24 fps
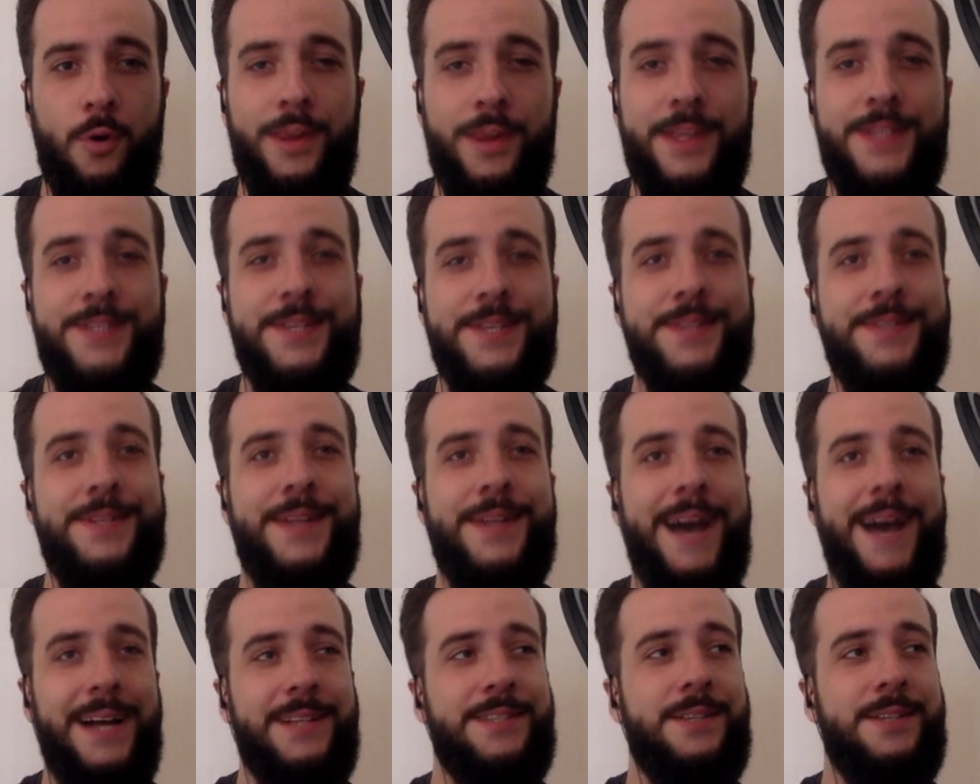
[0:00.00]
This is
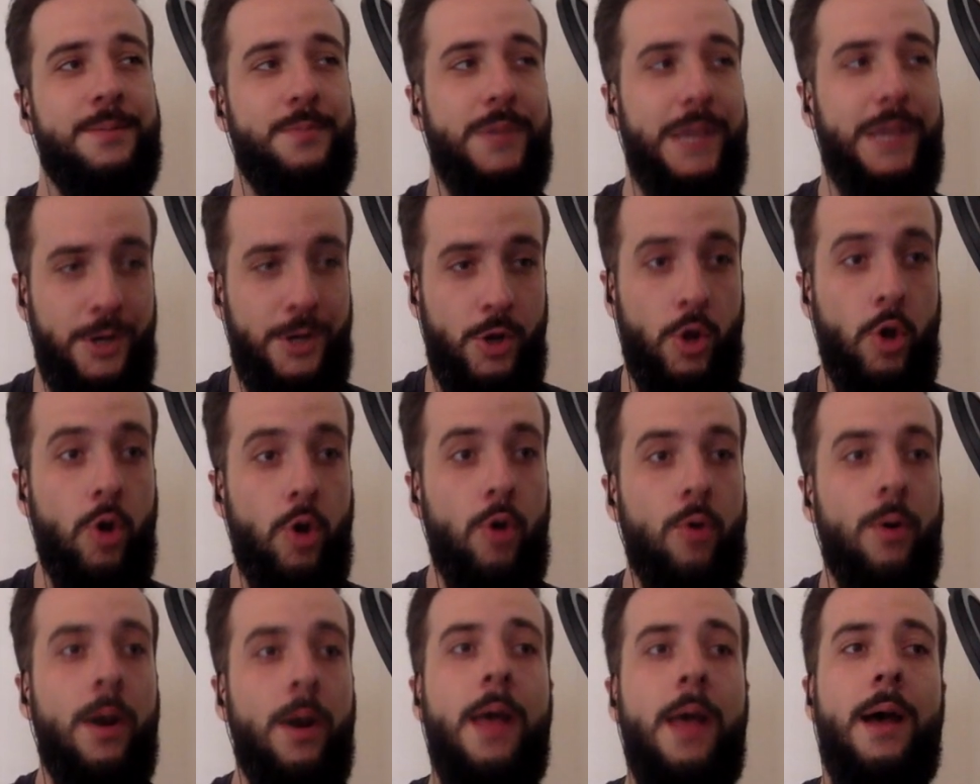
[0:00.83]
not something
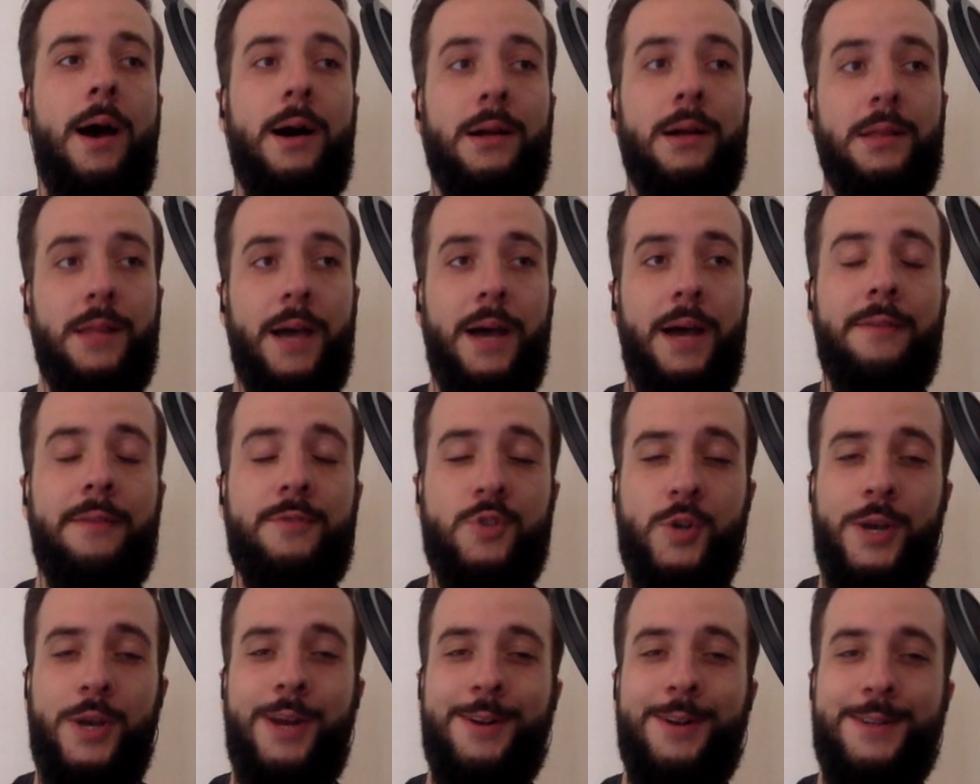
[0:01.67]
new. A lot of
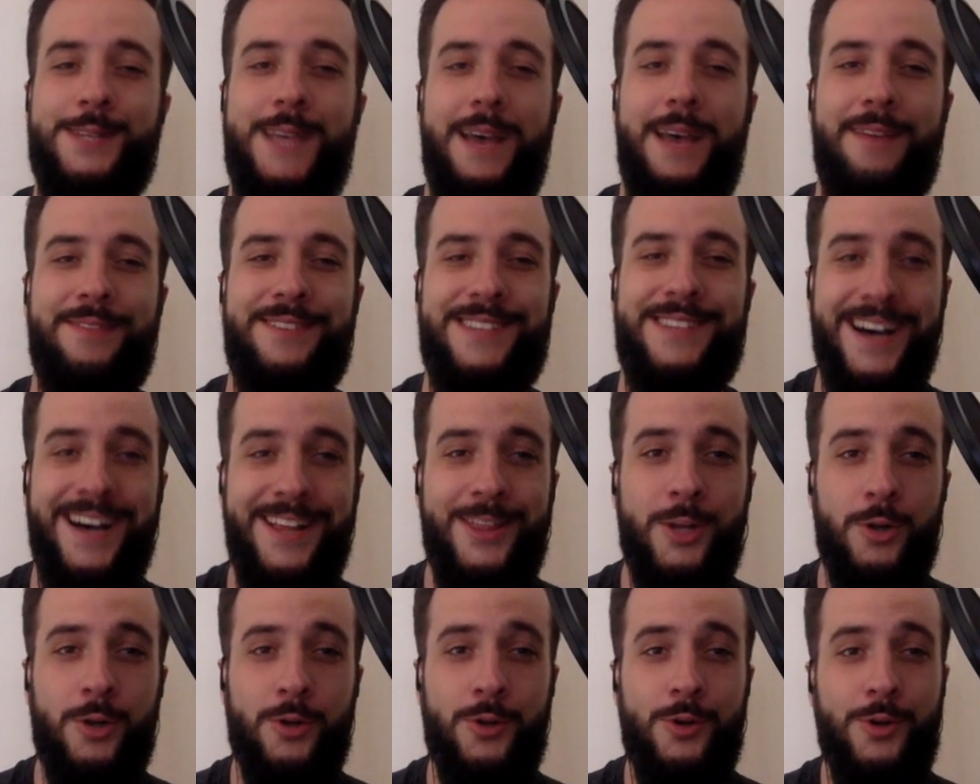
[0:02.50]
trainers have
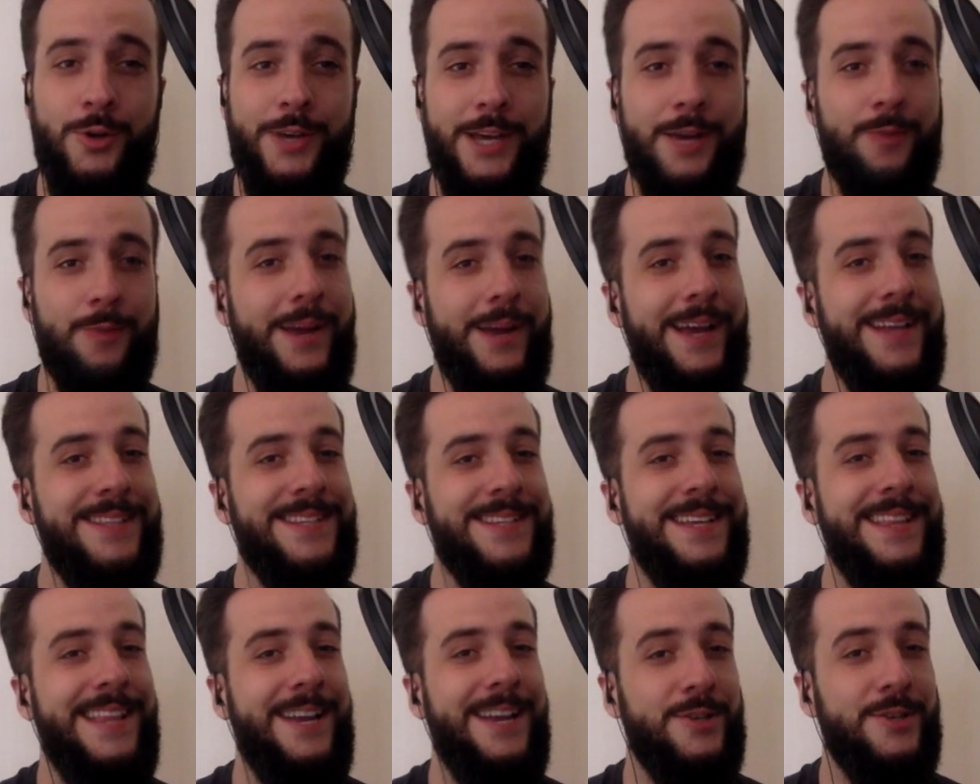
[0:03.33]
done their Lugia
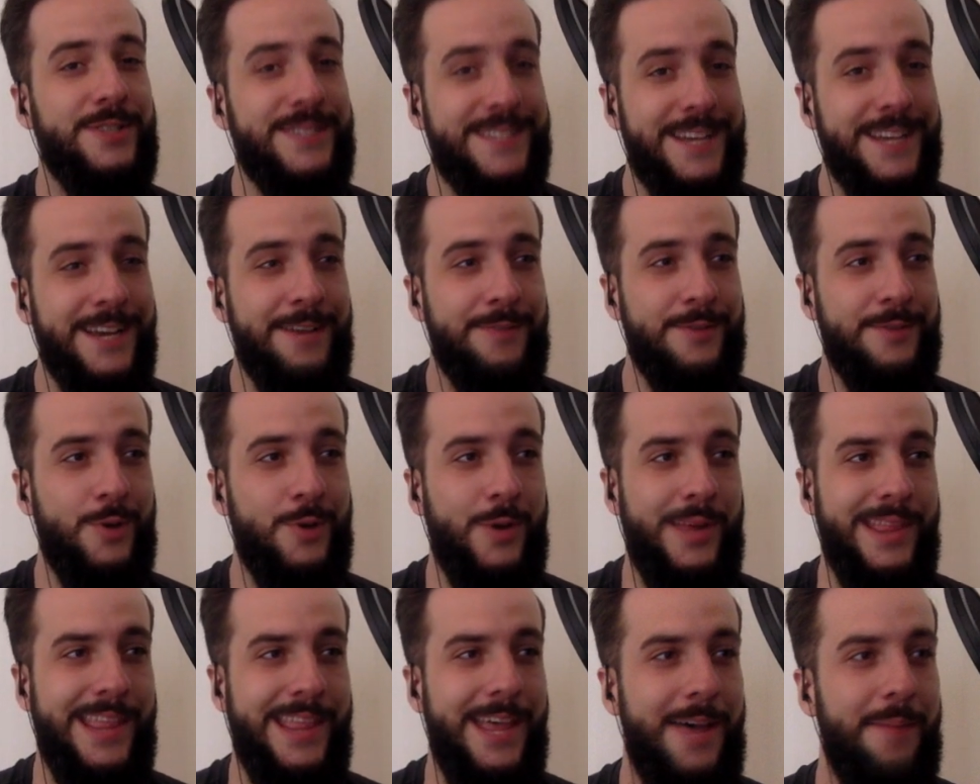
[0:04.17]
raids and they are sick of
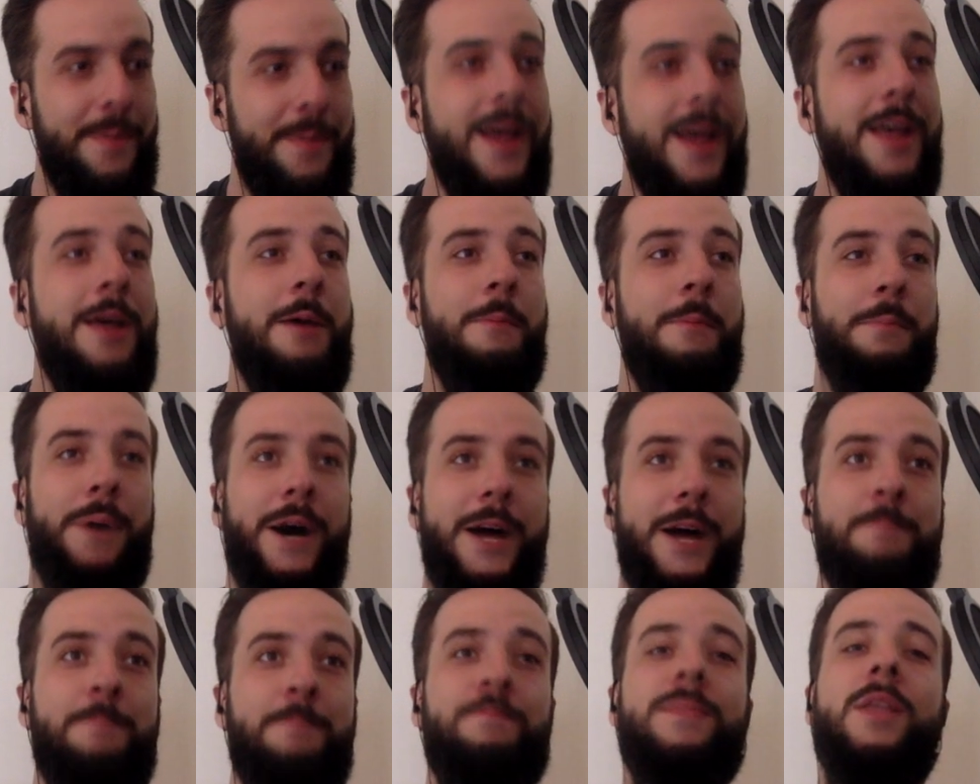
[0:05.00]
doing them,
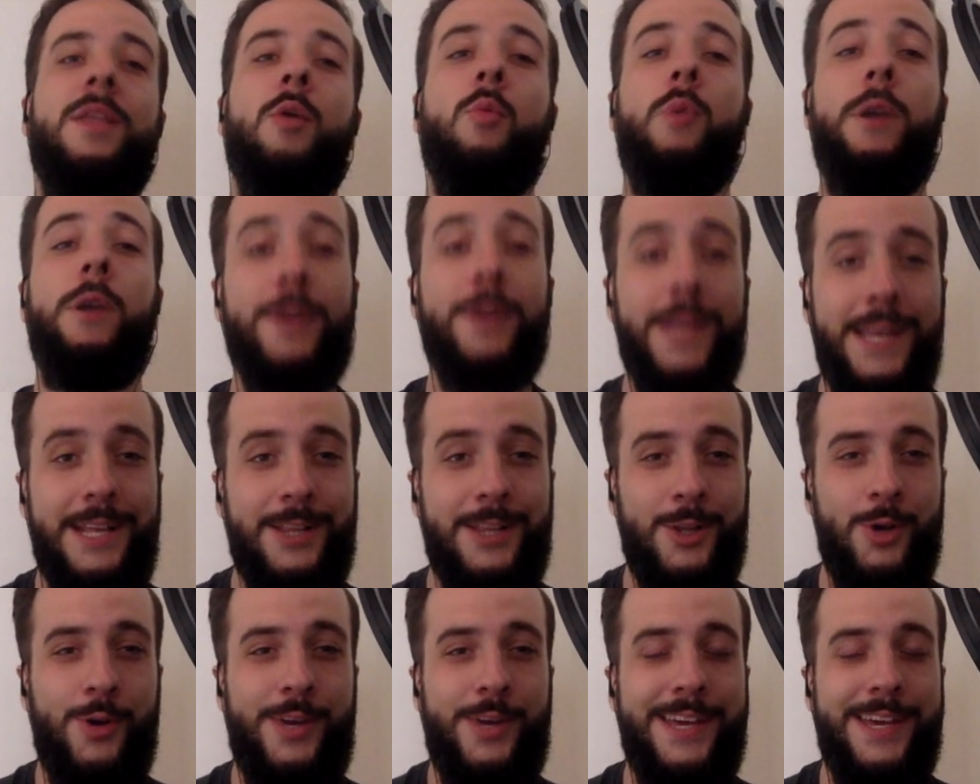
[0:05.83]
but we are getting
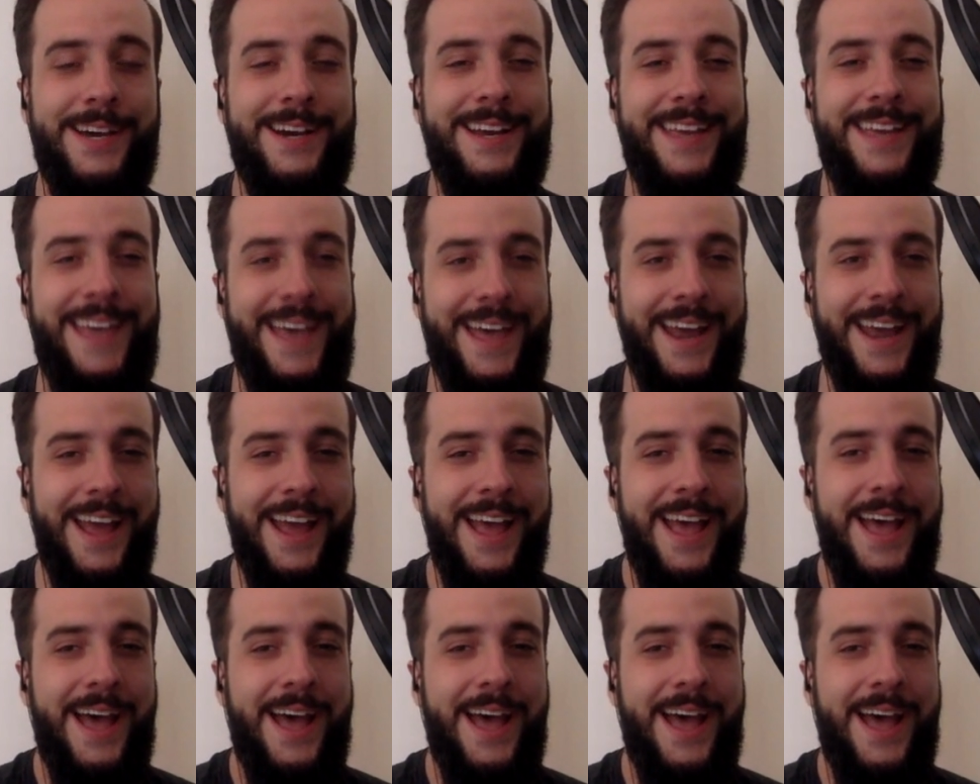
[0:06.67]
Lugia again.